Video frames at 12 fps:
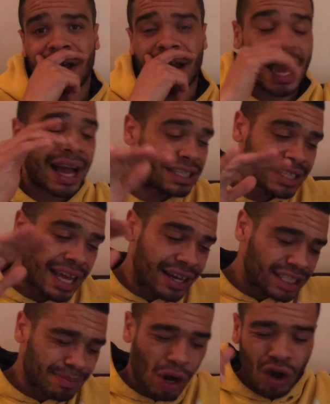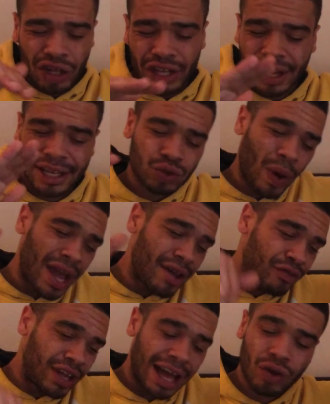Like I said, it's melodic, it's
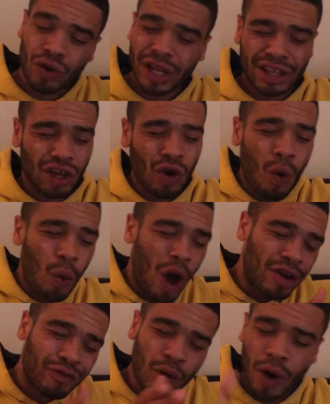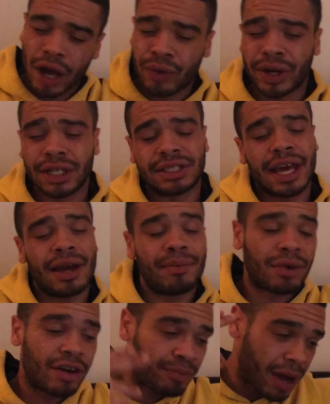wavy. I don't need to know word for word what you're saying,
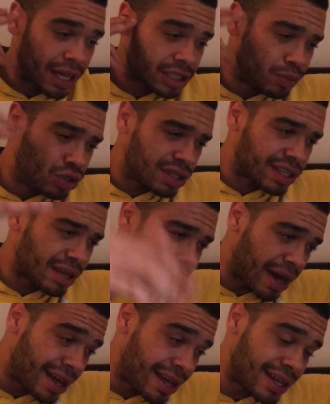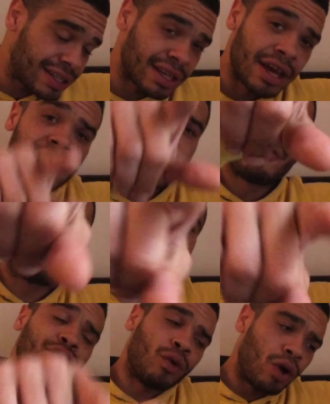bro, but it's music to my ears.
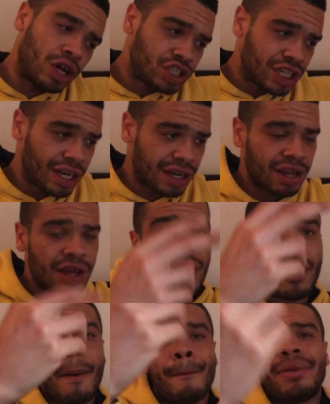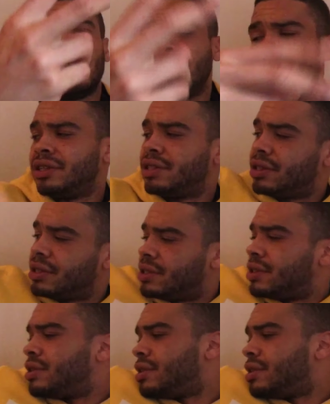Thanks for watching. Peace.